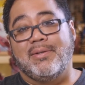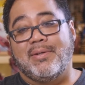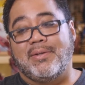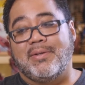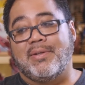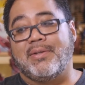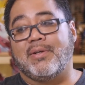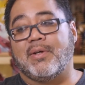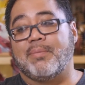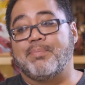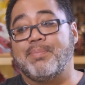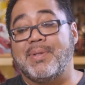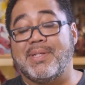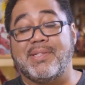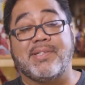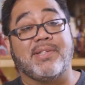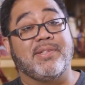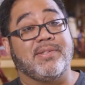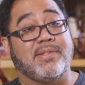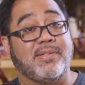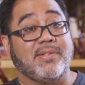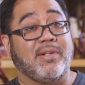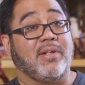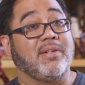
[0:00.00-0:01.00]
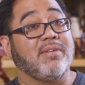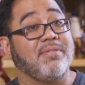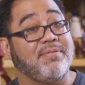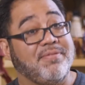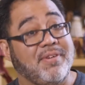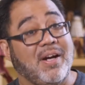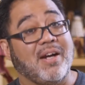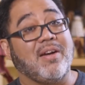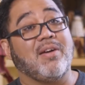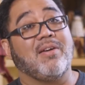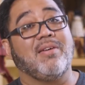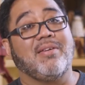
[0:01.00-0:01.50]
their pistons start to
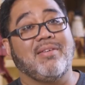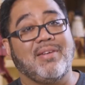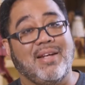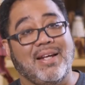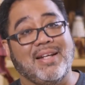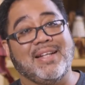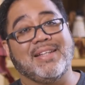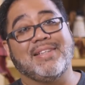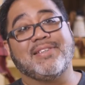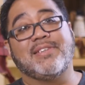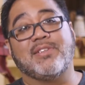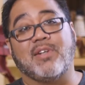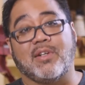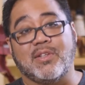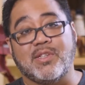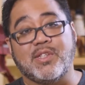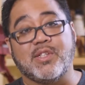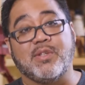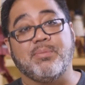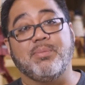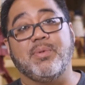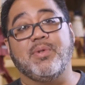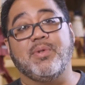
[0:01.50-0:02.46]
fire and it starts to